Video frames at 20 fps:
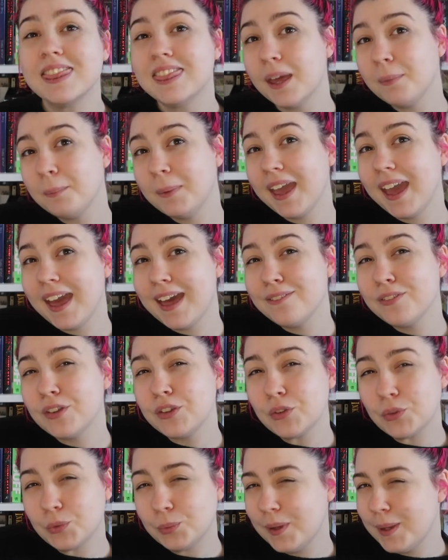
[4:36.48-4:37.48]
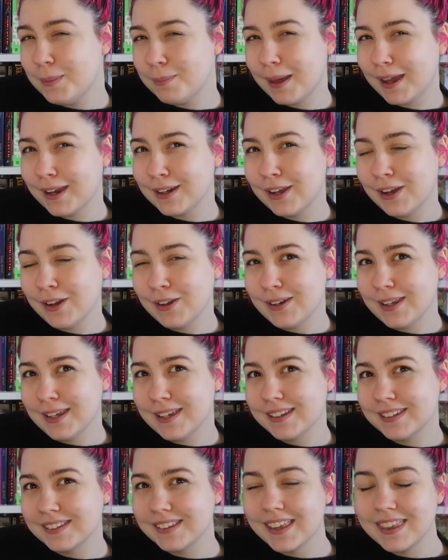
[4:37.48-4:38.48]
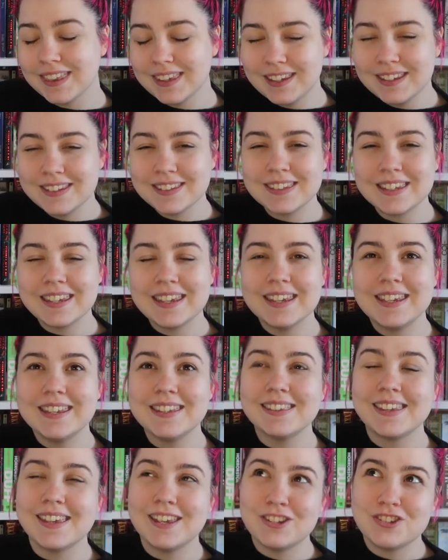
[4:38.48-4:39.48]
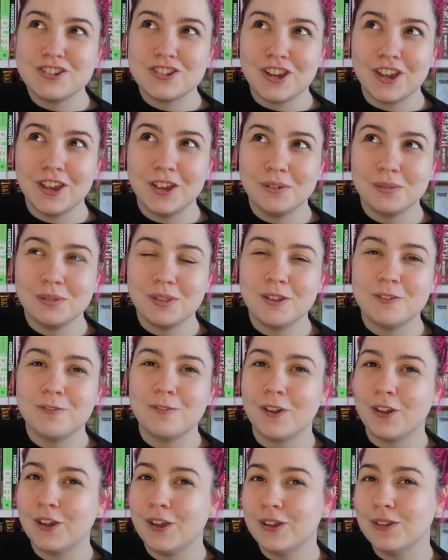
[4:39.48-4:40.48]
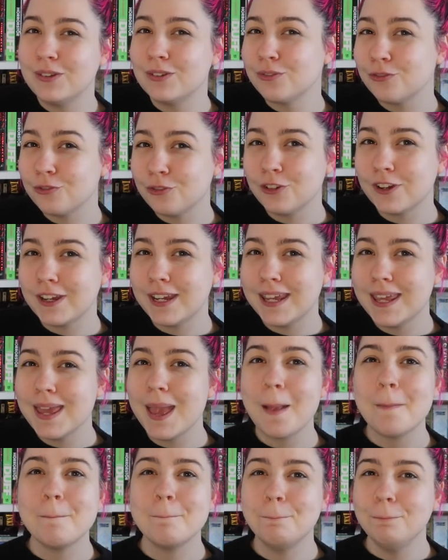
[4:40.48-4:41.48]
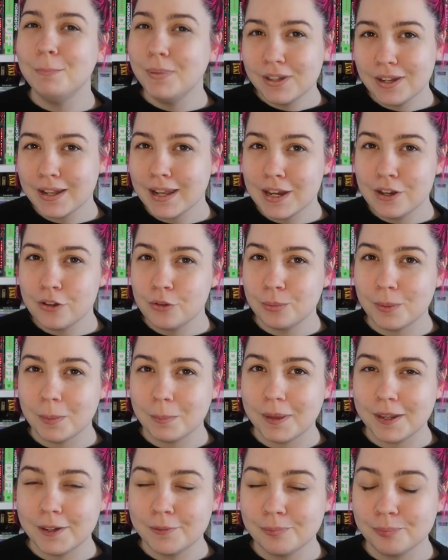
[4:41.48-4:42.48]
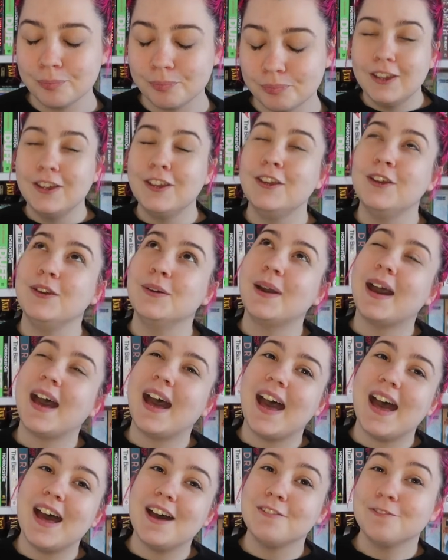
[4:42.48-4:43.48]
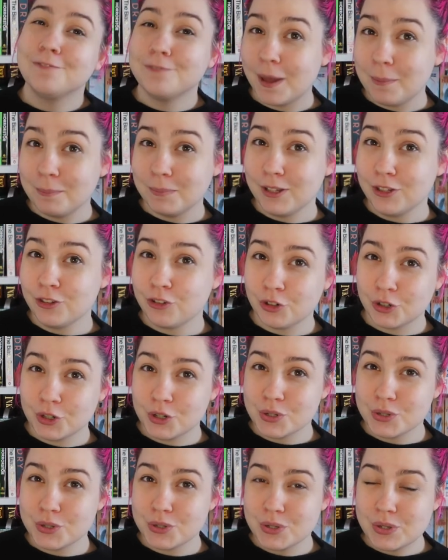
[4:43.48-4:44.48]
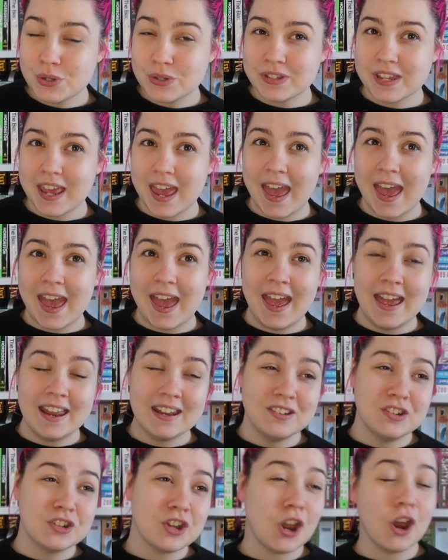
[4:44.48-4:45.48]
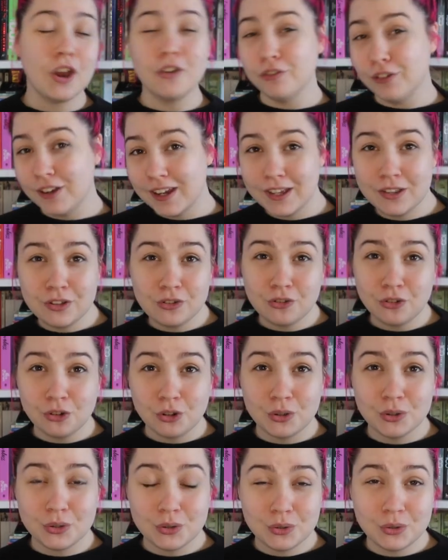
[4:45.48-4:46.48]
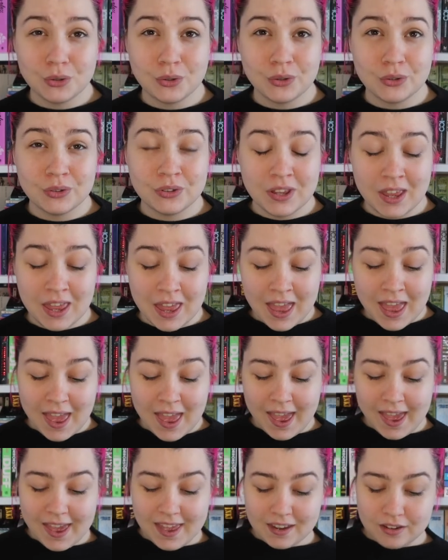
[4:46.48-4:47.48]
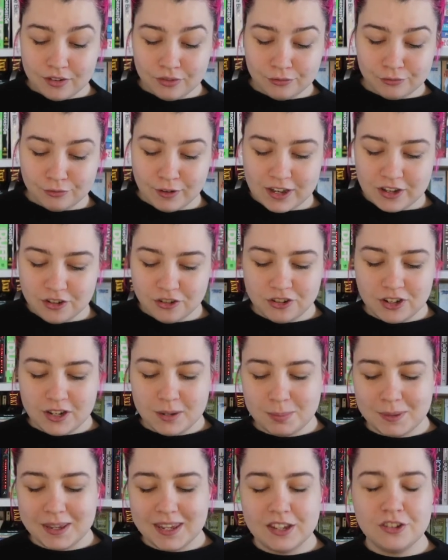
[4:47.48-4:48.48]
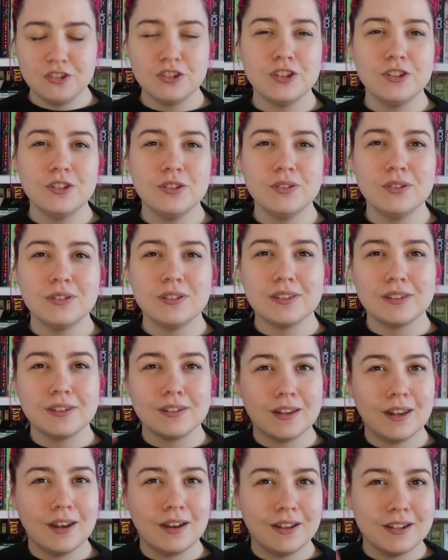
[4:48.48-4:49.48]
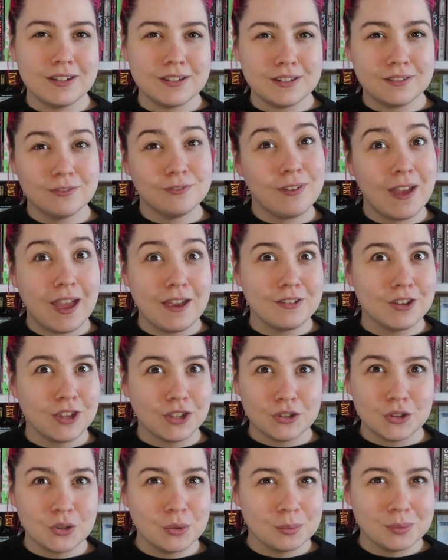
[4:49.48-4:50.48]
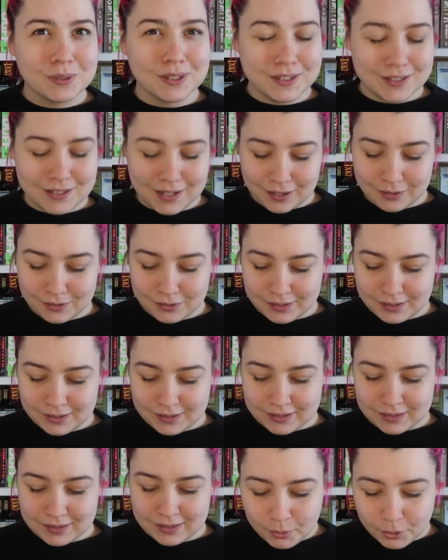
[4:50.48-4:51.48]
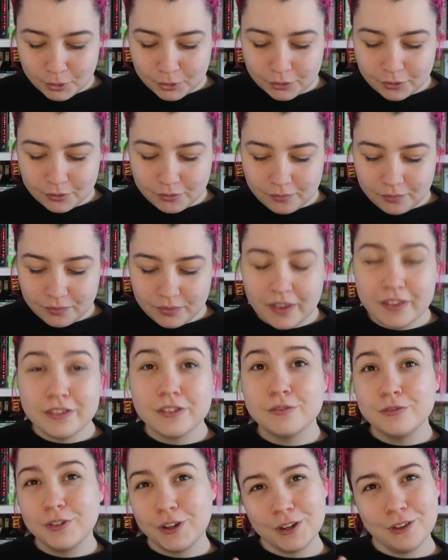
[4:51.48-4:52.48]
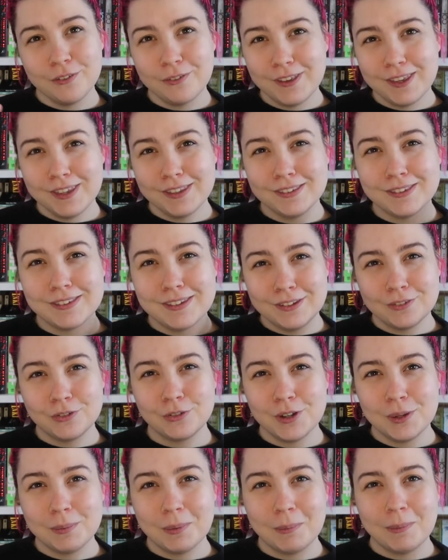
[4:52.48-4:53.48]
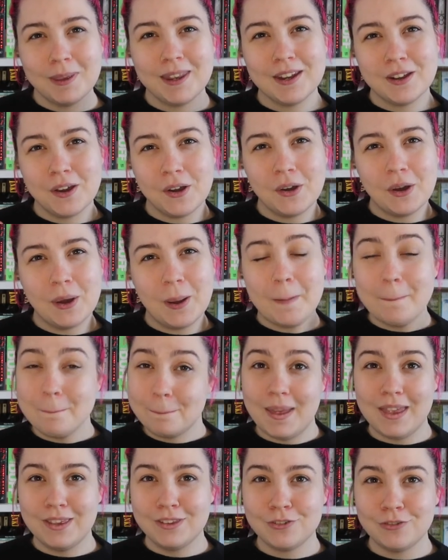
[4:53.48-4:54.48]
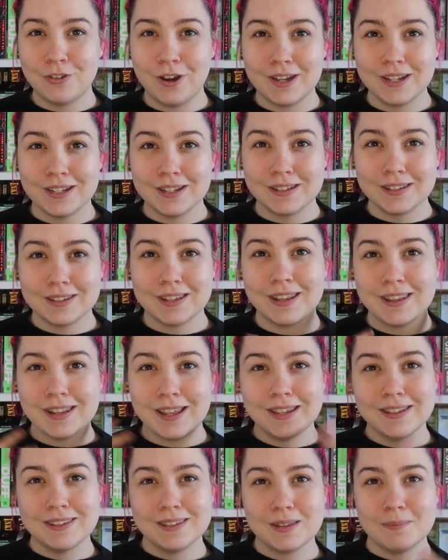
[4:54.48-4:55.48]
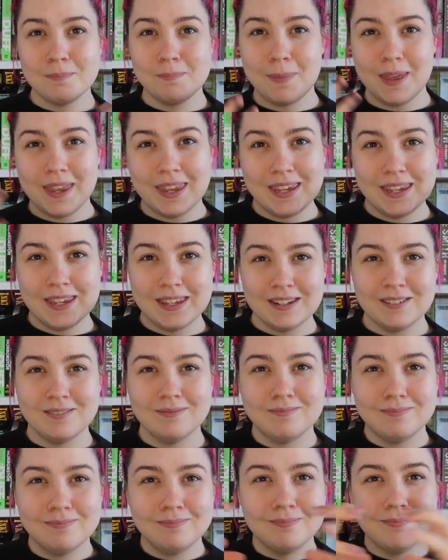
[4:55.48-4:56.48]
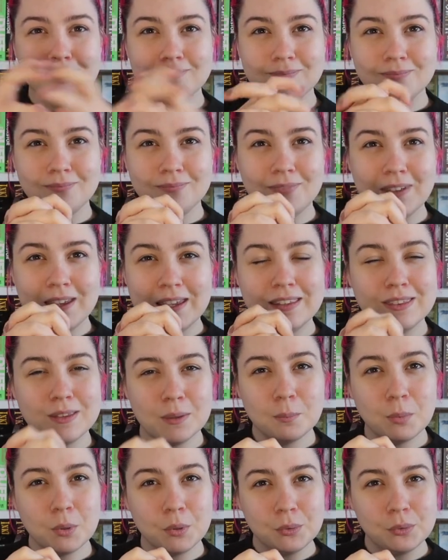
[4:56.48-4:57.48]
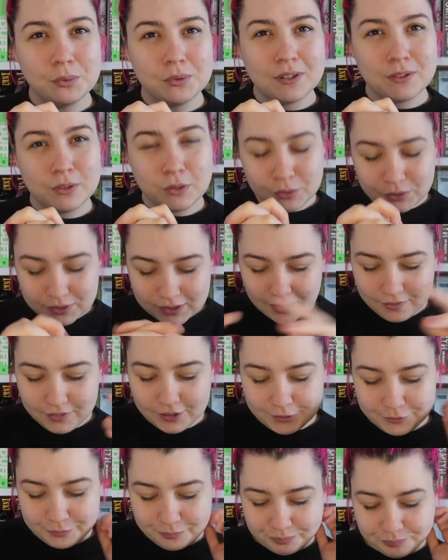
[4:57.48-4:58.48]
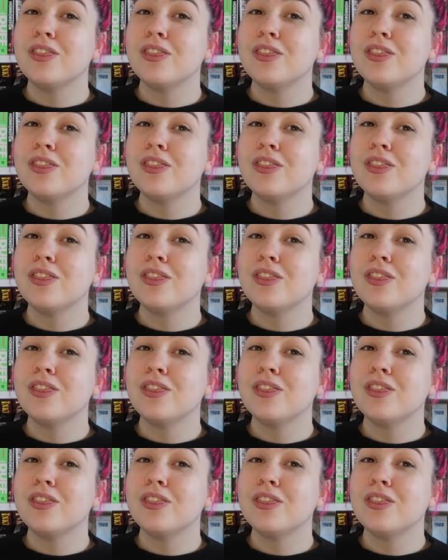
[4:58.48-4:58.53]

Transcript: Then we have Sweet Magnolias. This is a show that follows 3 middle-aged women who have family struggles and career struggles and friendship issues and like various ups and downs. But at the root of things, these 3 women are best friends, and that is the main thing that pulls this all together.